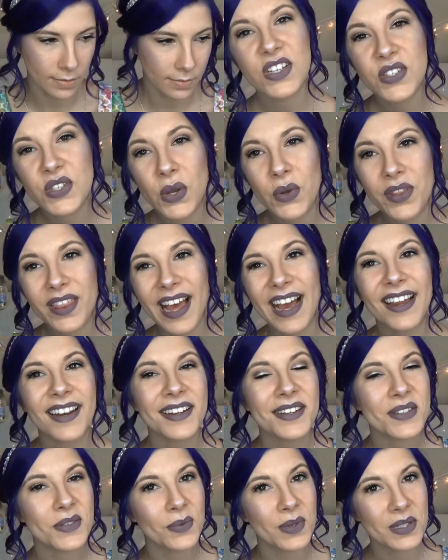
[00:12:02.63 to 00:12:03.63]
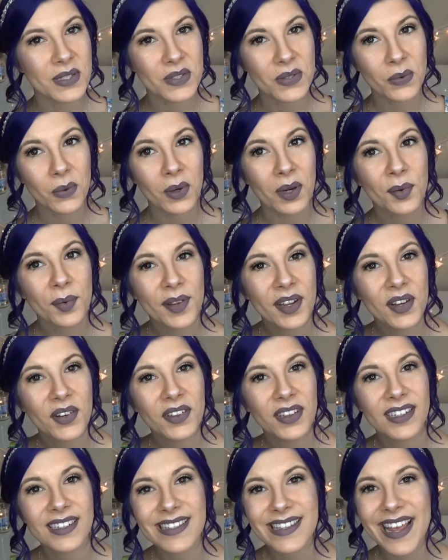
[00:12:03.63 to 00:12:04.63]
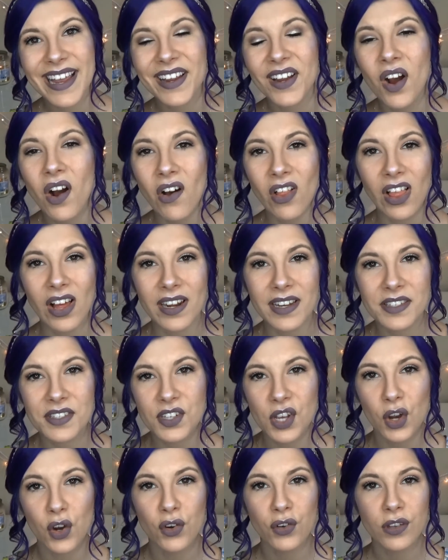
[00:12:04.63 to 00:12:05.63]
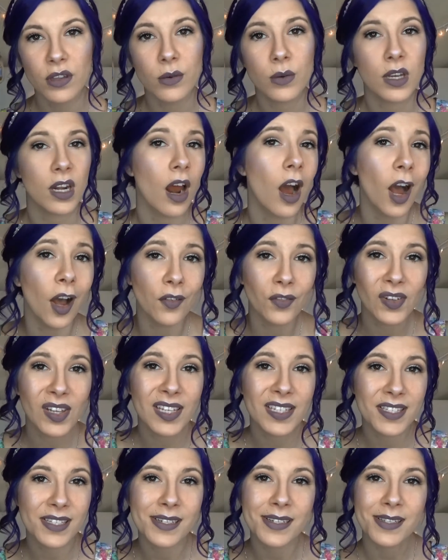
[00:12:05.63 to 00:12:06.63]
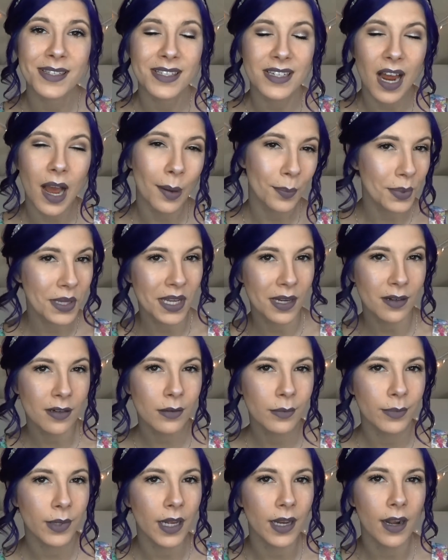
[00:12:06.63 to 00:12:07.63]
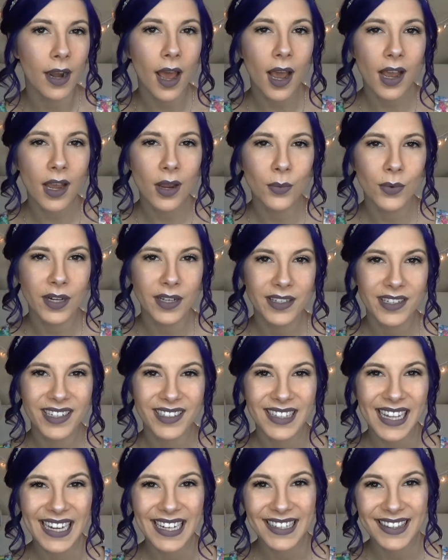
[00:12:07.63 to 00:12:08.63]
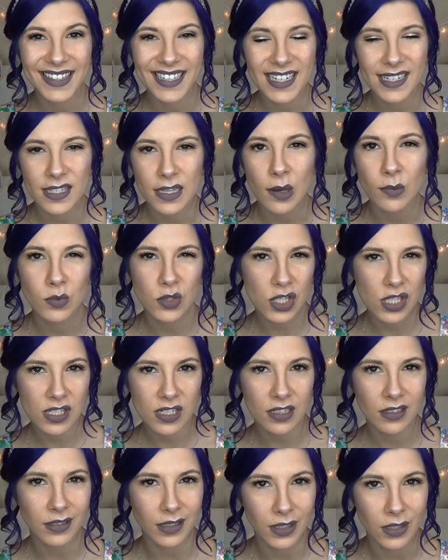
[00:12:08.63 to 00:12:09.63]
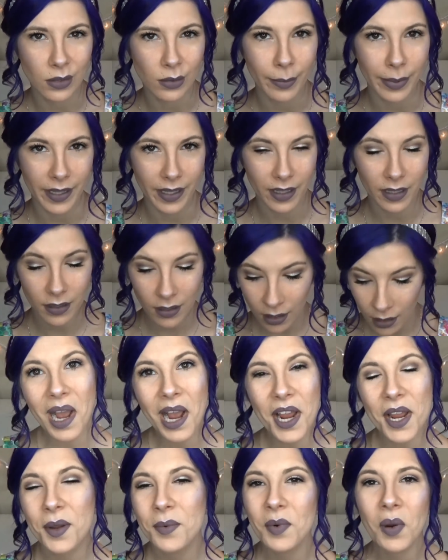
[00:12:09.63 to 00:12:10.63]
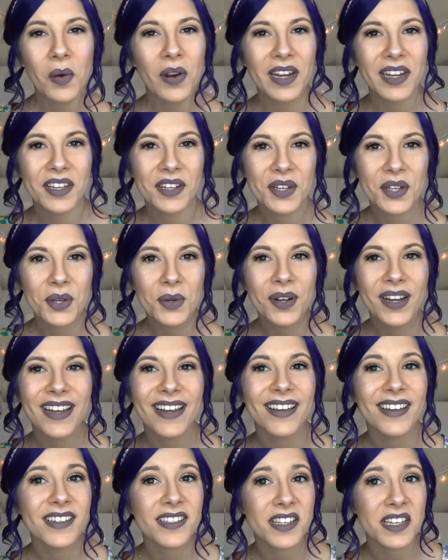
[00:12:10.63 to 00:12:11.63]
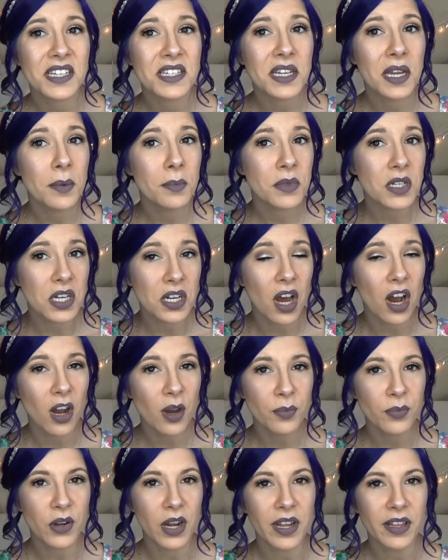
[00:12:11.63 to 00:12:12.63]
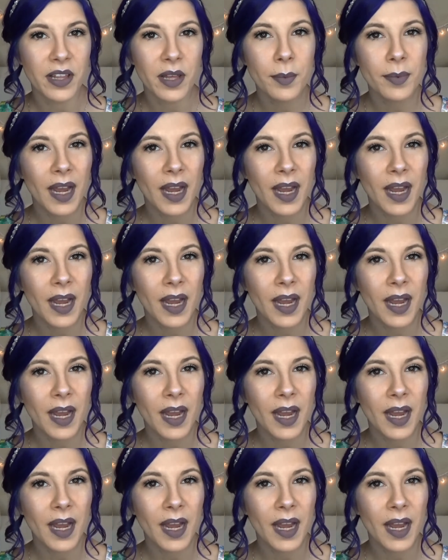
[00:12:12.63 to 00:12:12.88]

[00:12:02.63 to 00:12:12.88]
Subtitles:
So that is what Scorpio looks like all on its own. You could obviously stop here, but I wanted to lighten things up just a little bit. What I am going to do is attempt an ombre lip.